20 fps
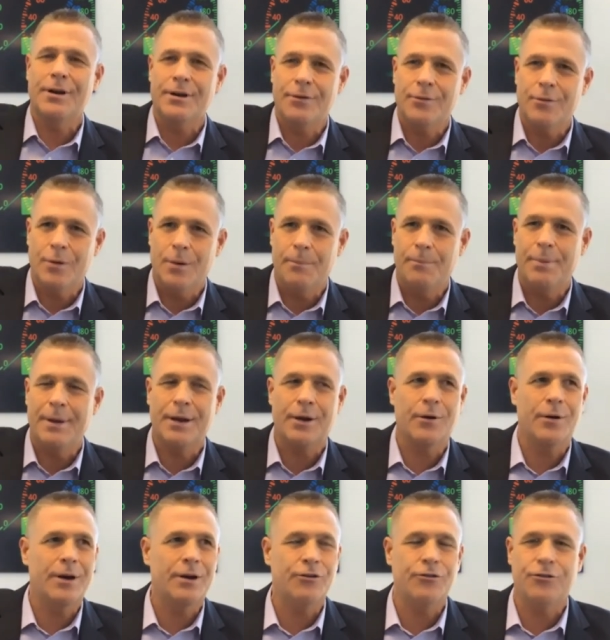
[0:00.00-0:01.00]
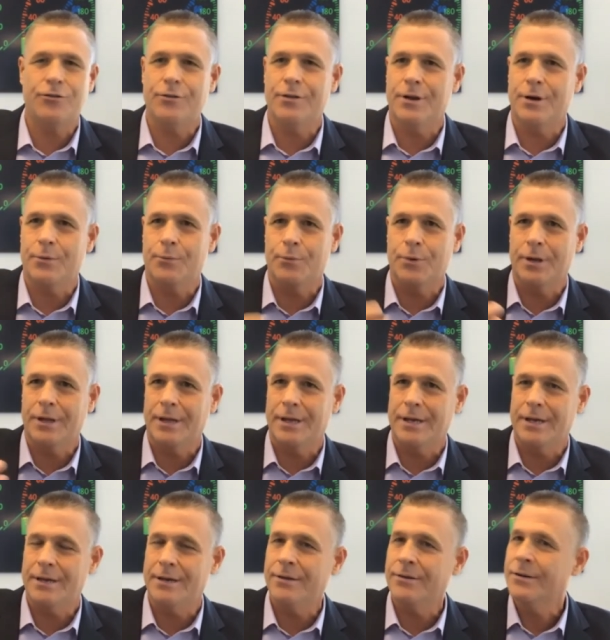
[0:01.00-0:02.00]
into a bigger issue than it really
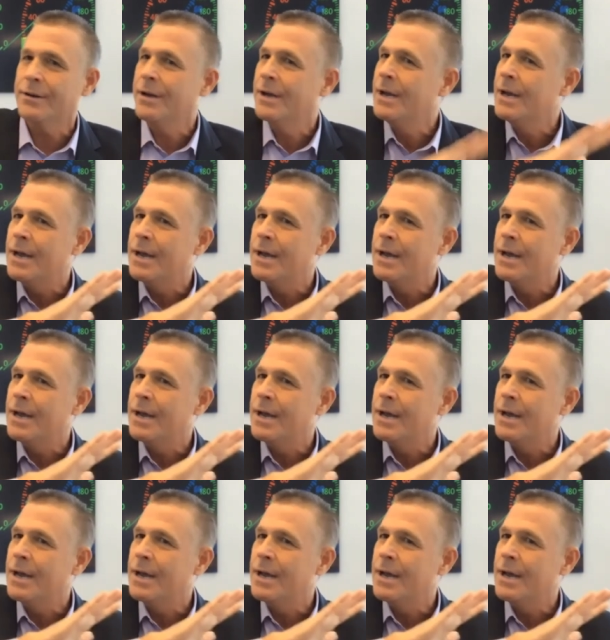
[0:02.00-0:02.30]
is